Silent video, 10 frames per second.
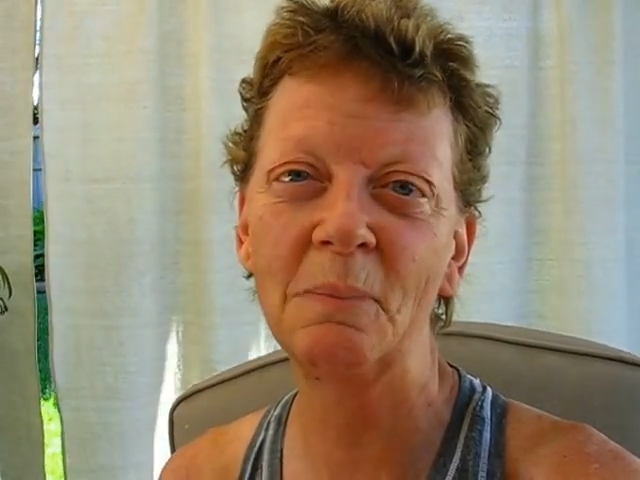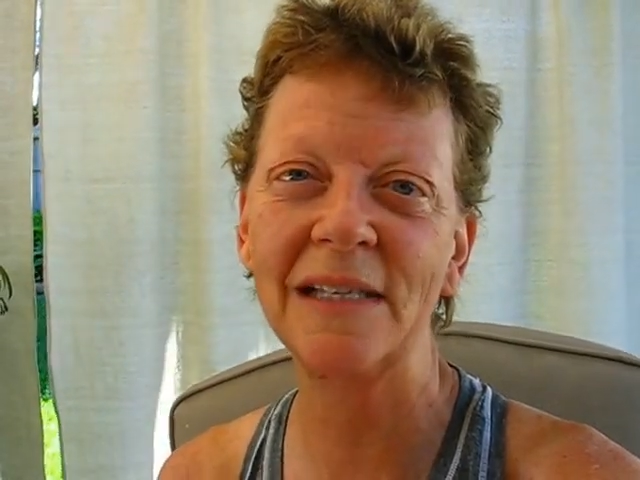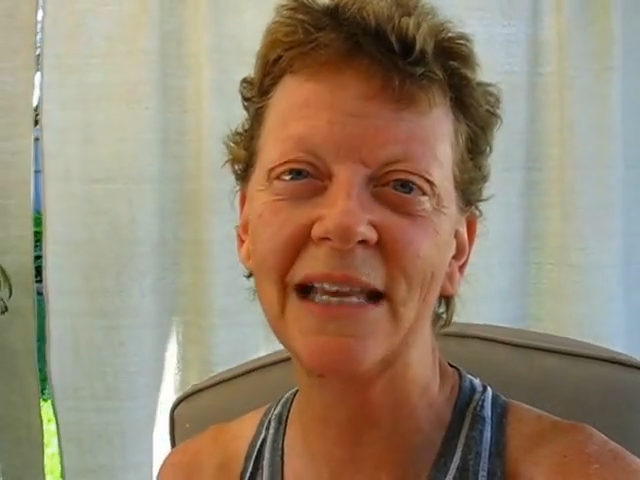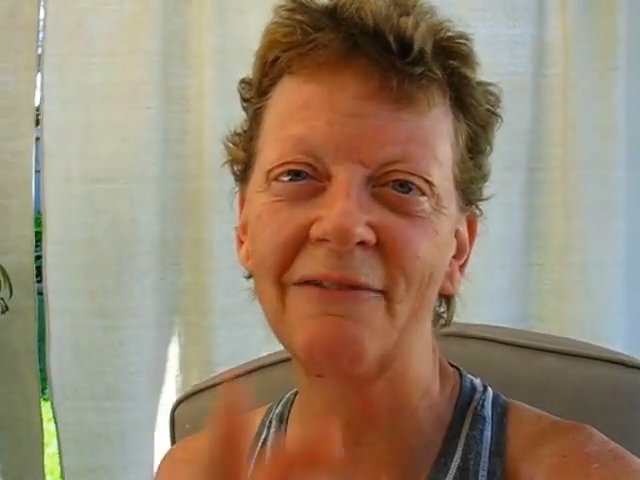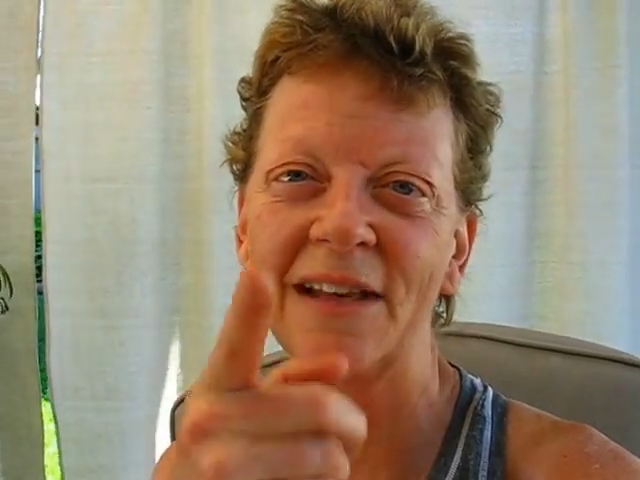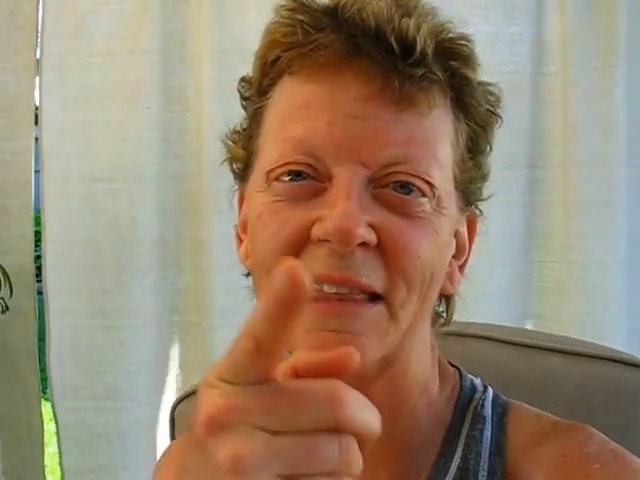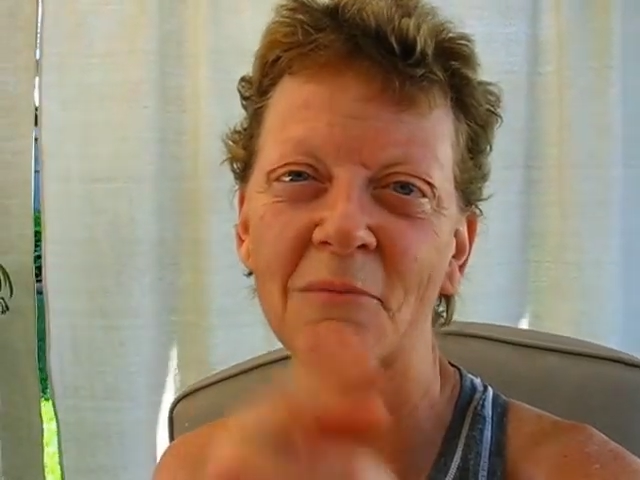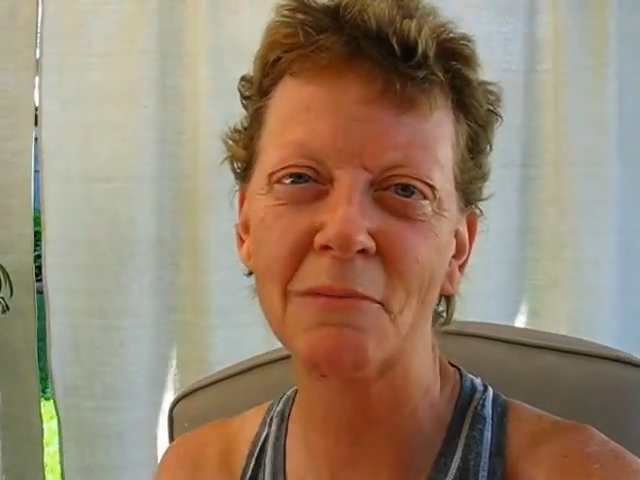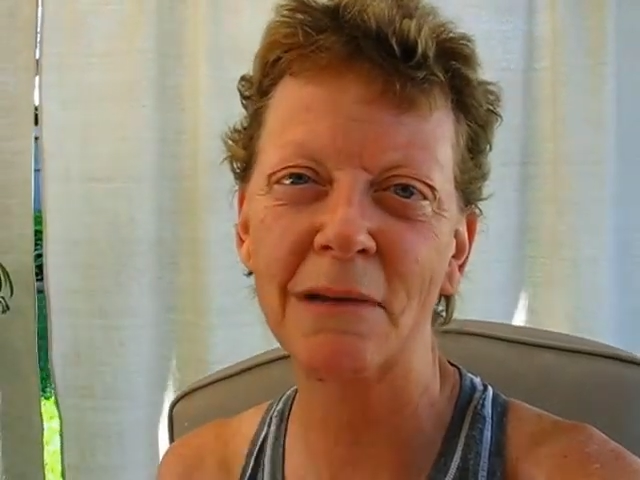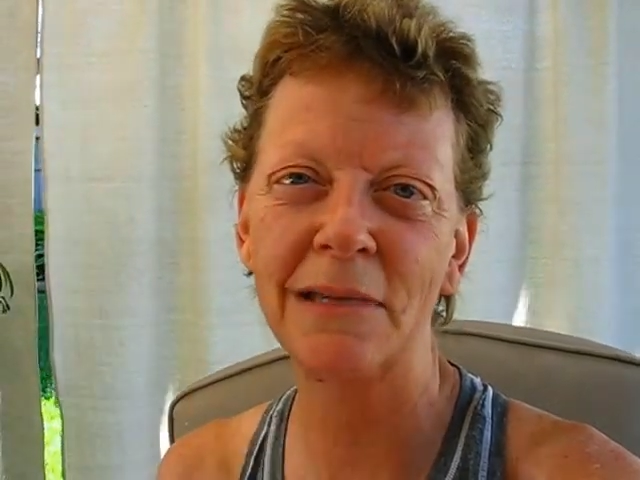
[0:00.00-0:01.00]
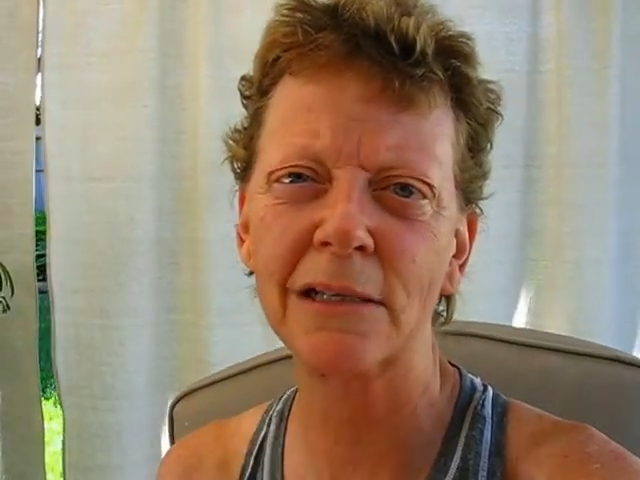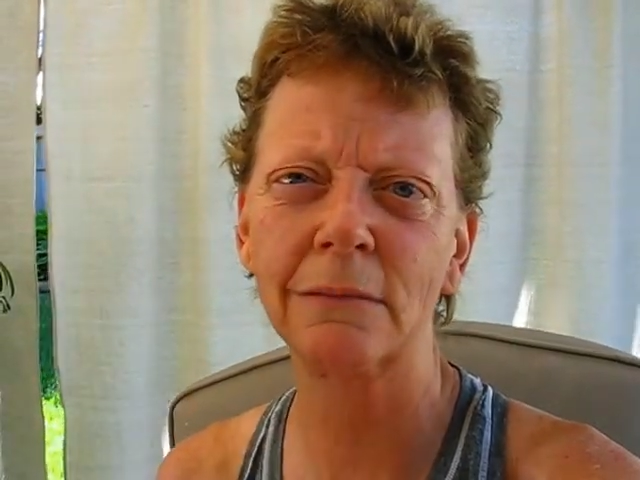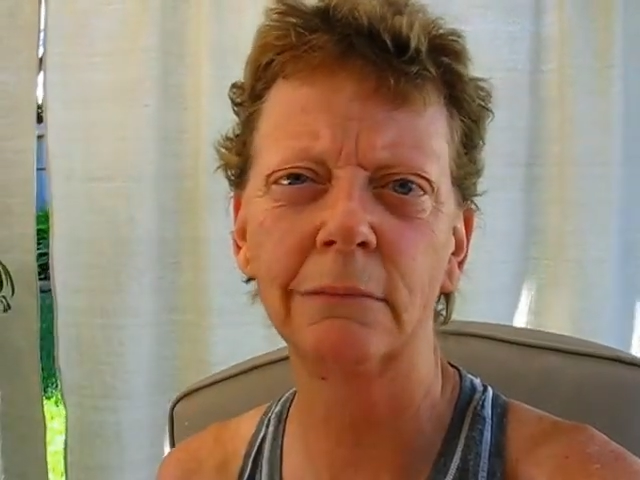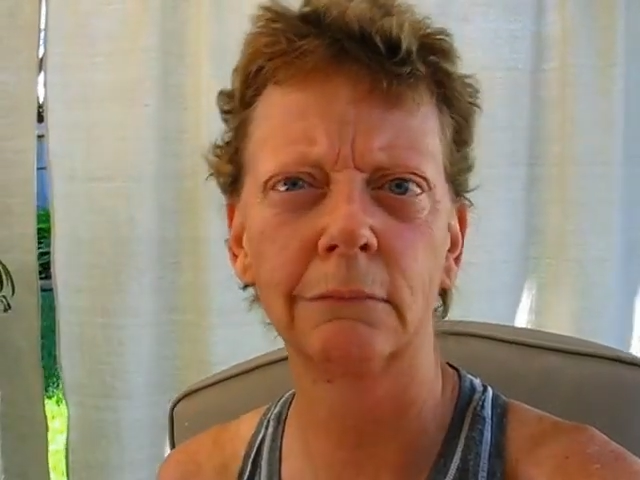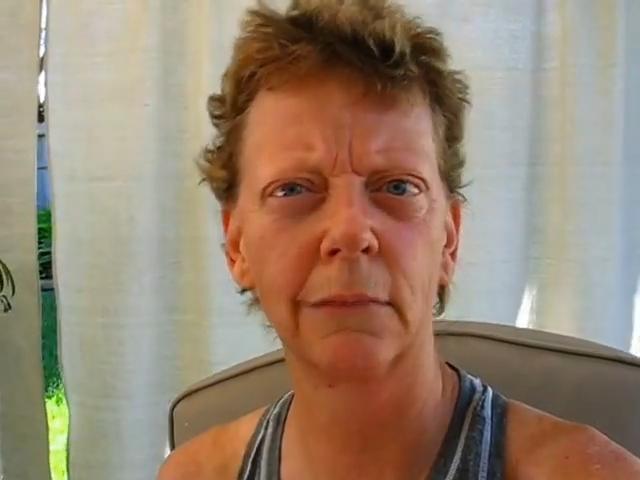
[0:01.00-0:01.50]
Be safe. Yes, I'm remedies.
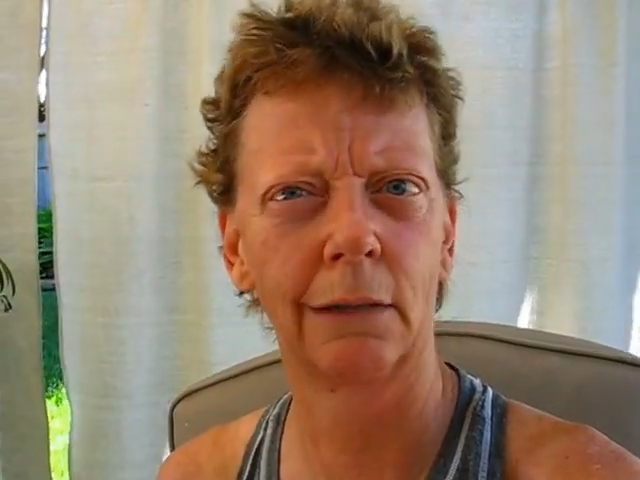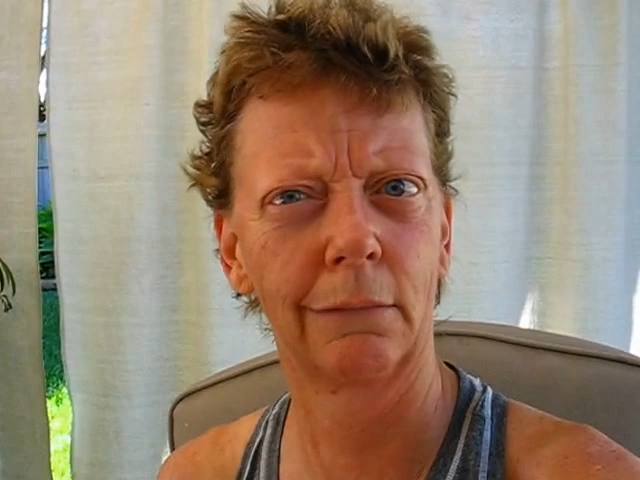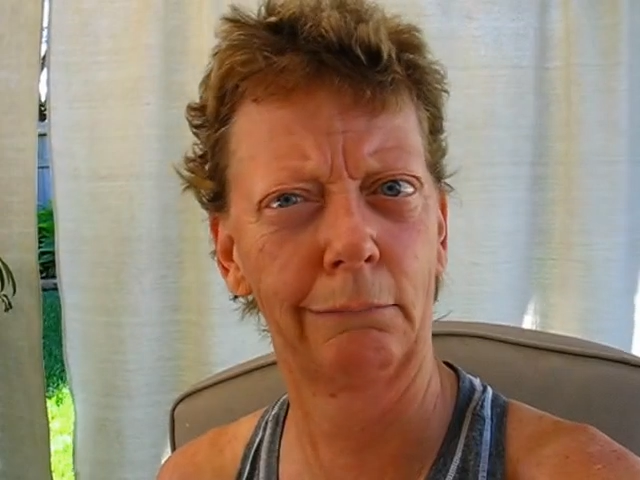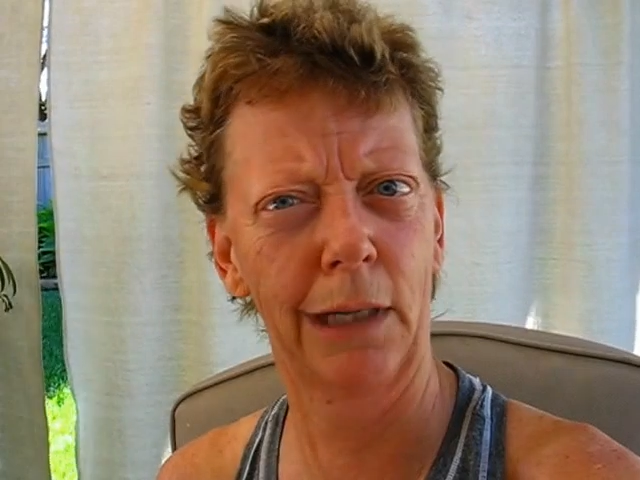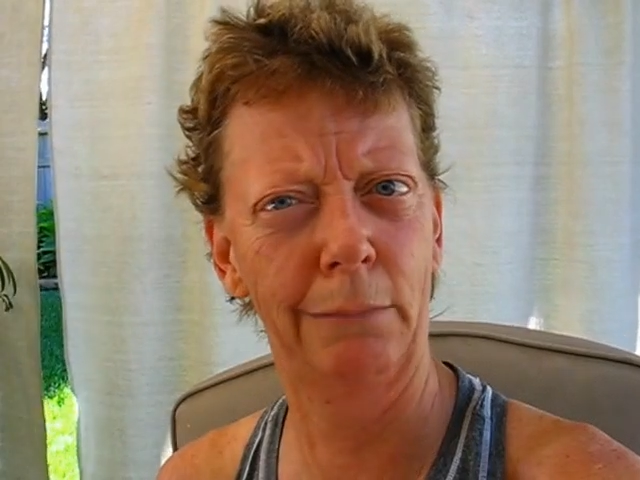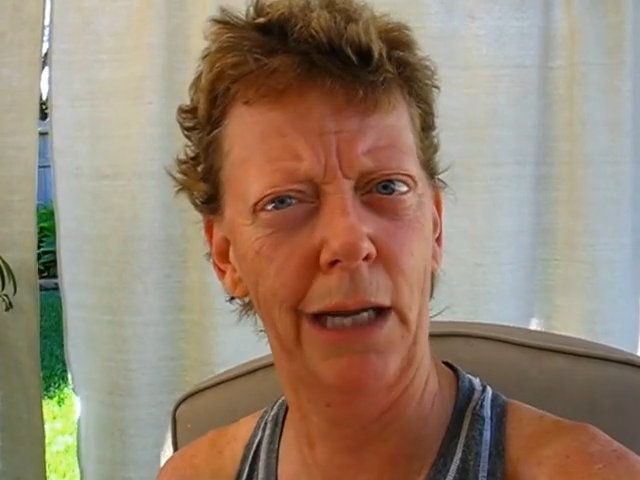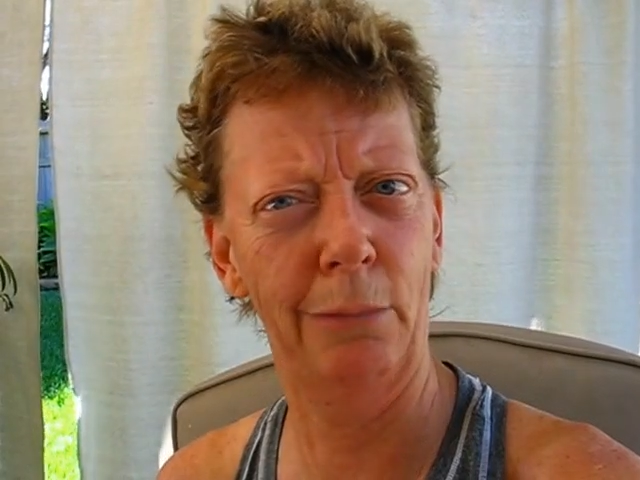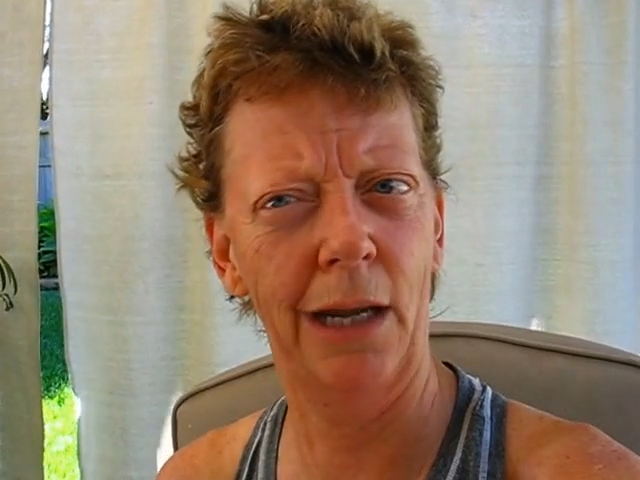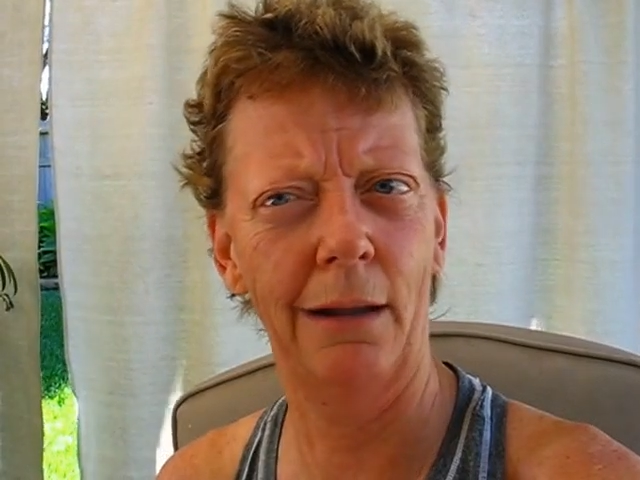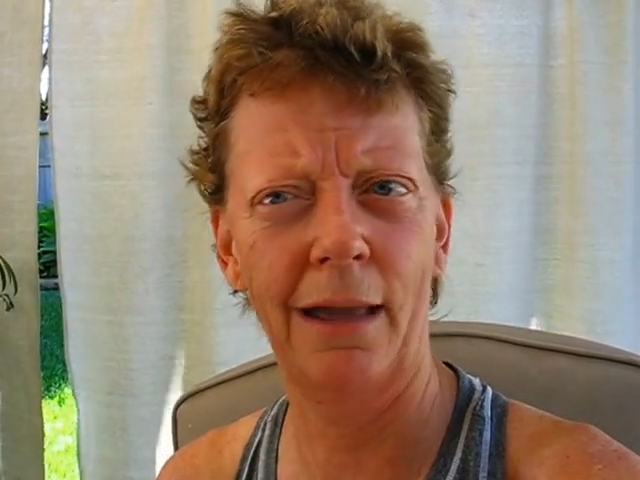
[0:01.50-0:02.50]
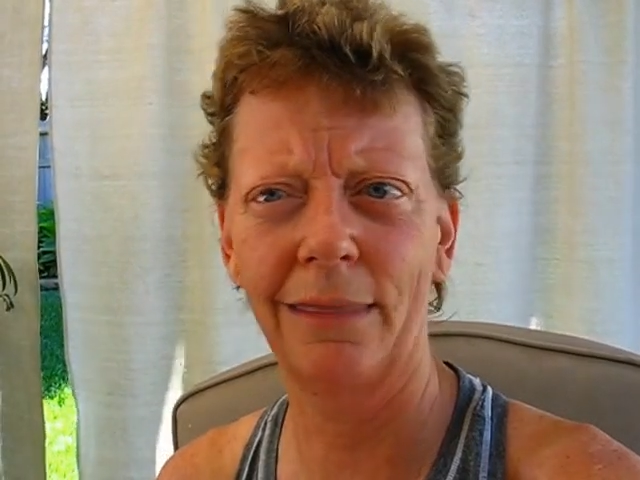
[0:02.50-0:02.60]
I